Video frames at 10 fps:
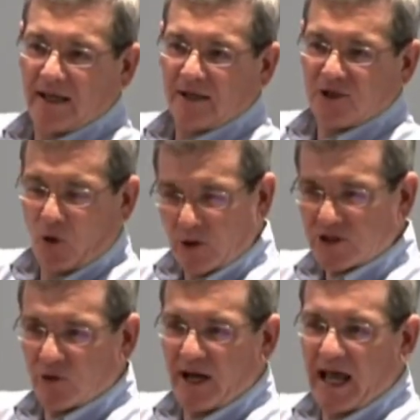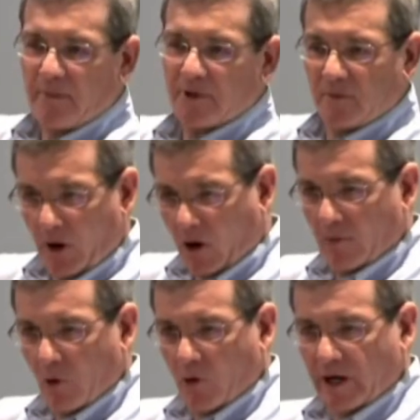So what's going to happen tomorrow
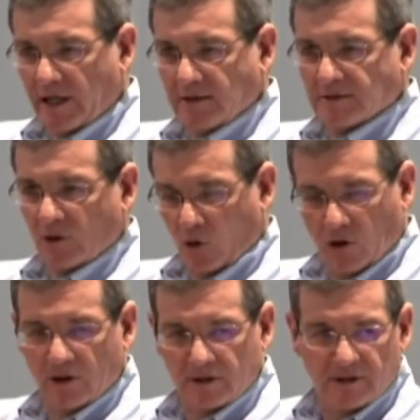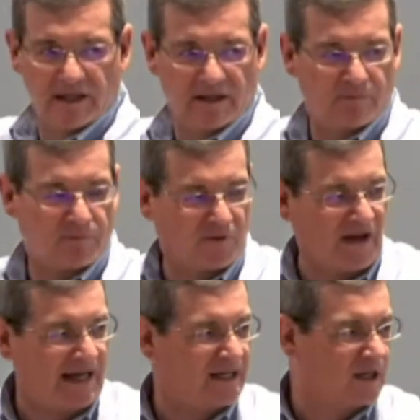morning? Lord, eh,
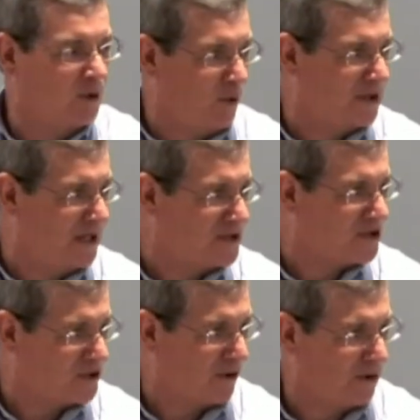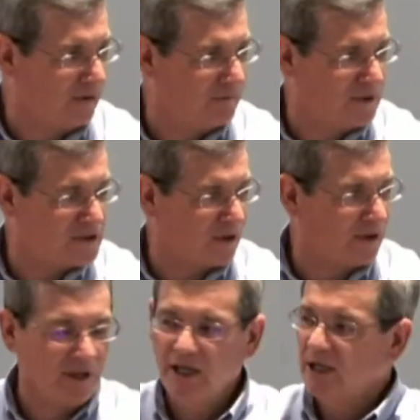provided the Lord doesn't turn,
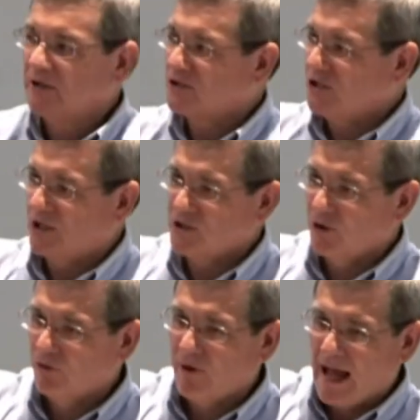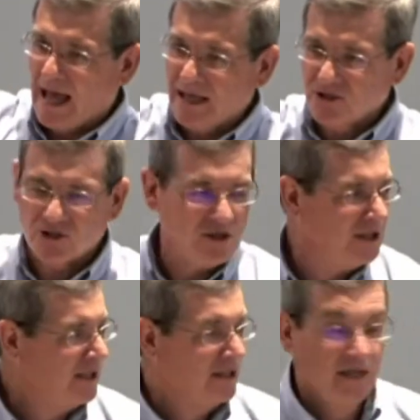return, the sun's going to rise.
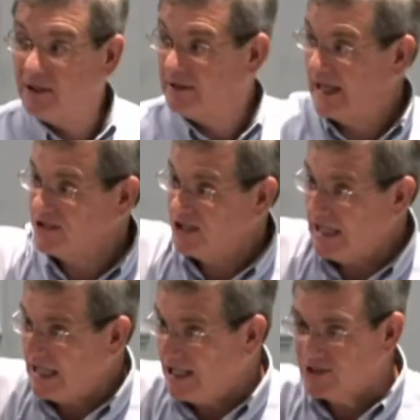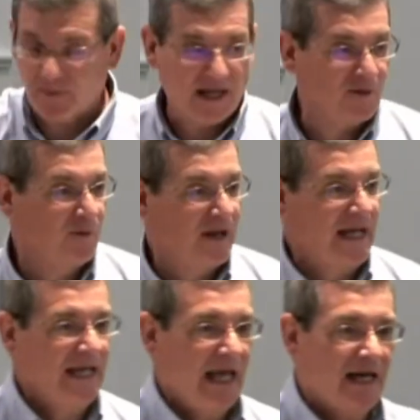That's the east, by the
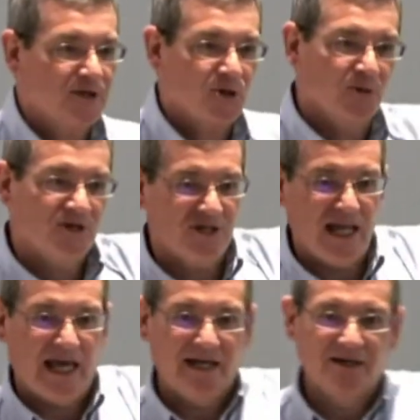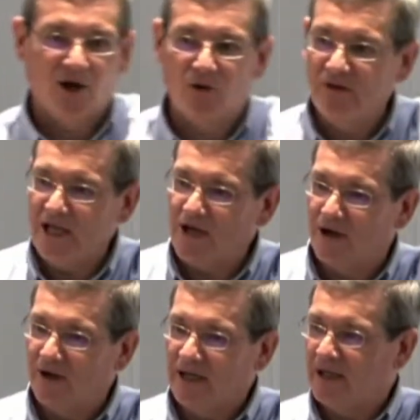way, and it's going to set over
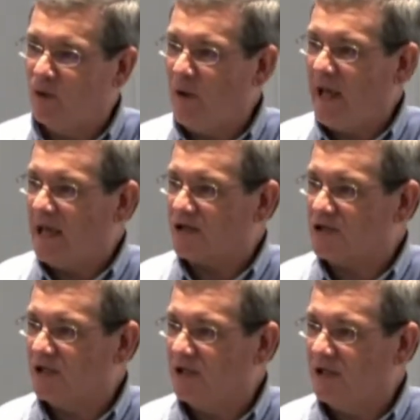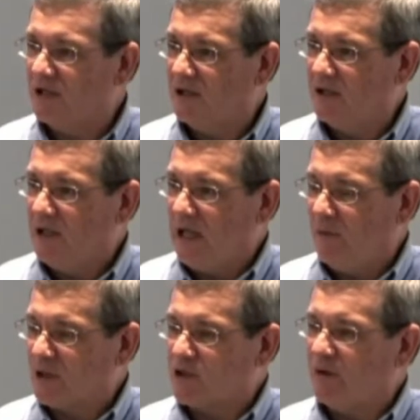here in the west. And
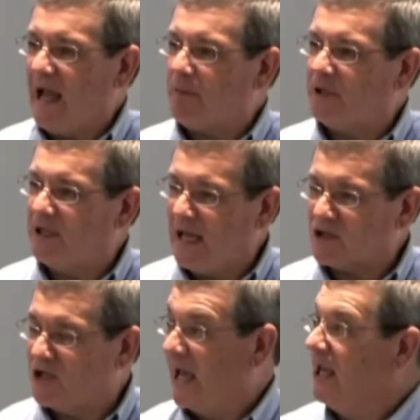what's going to happen the next day?